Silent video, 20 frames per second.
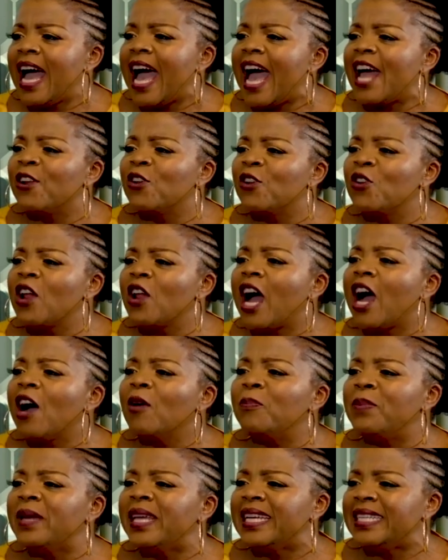I don't know how
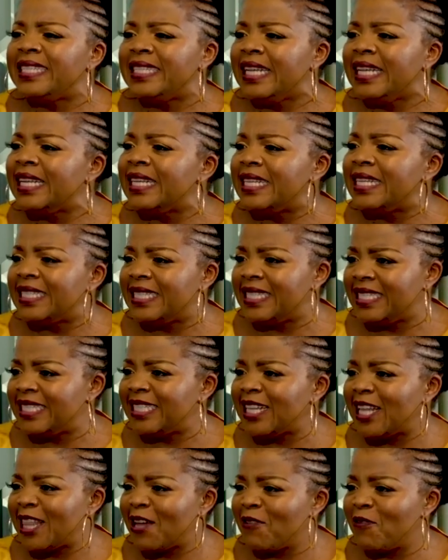big a deal it is in
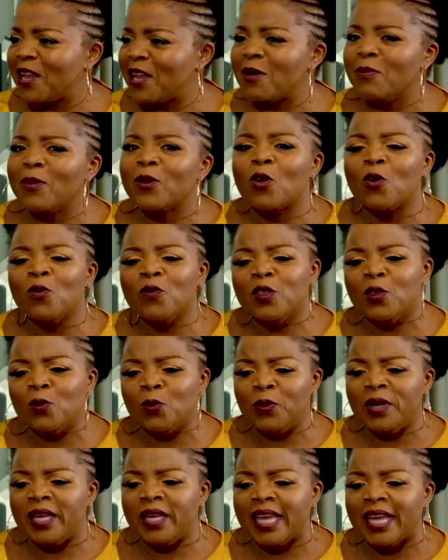South Africa, but over the
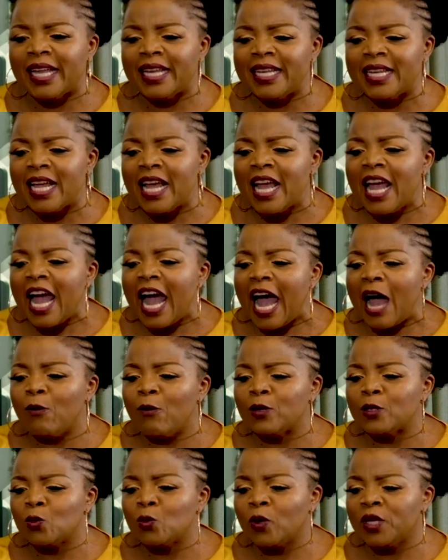weekend, I
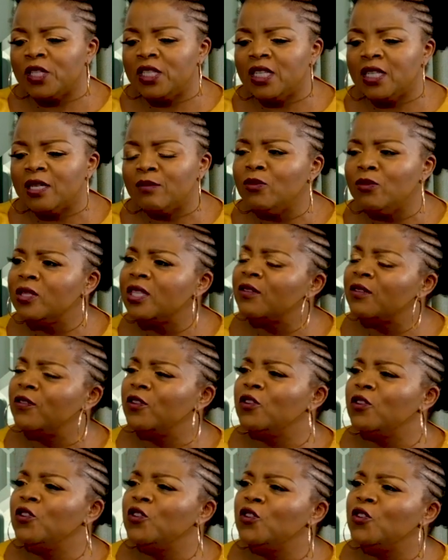was watching a music
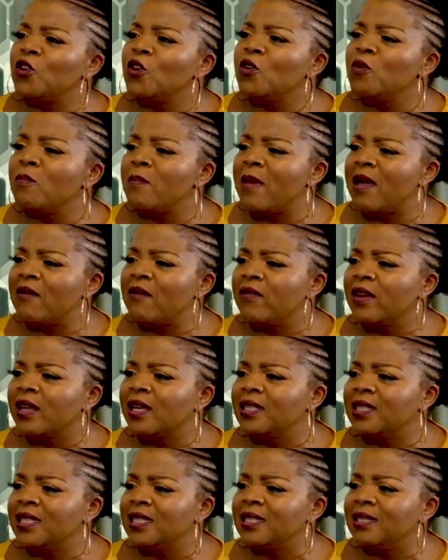video. Maverick
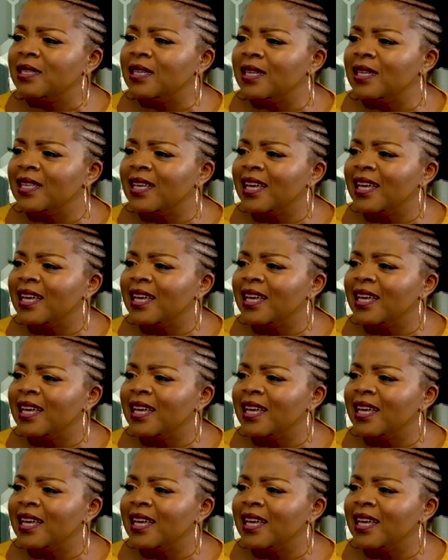City,